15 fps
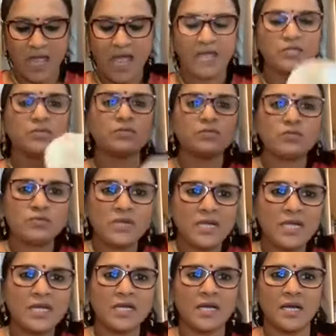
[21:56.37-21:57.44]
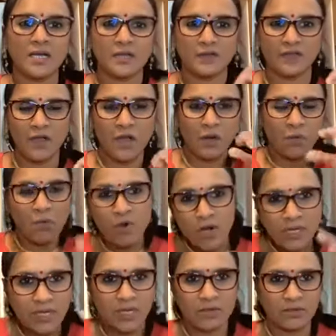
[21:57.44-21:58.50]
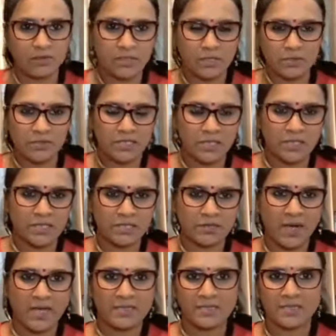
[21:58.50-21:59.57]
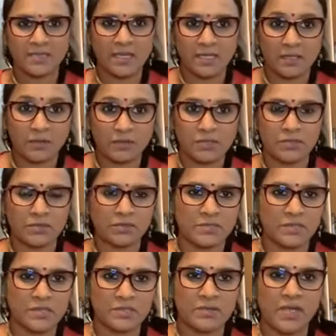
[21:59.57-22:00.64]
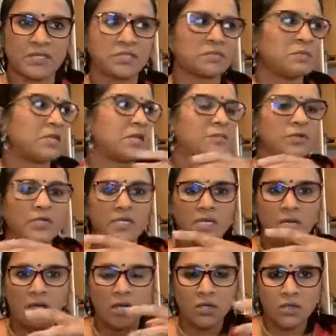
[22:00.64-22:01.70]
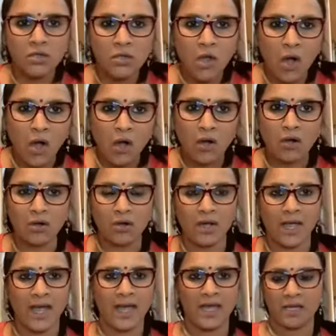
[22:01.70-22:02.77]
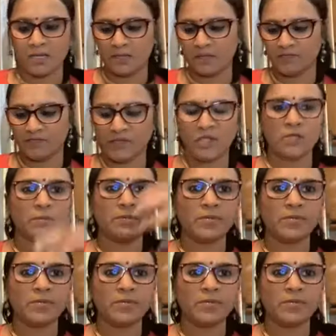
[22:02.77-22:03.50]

and you're really kind of working those gluten strands and getting those gluten strands to become really long and, you know,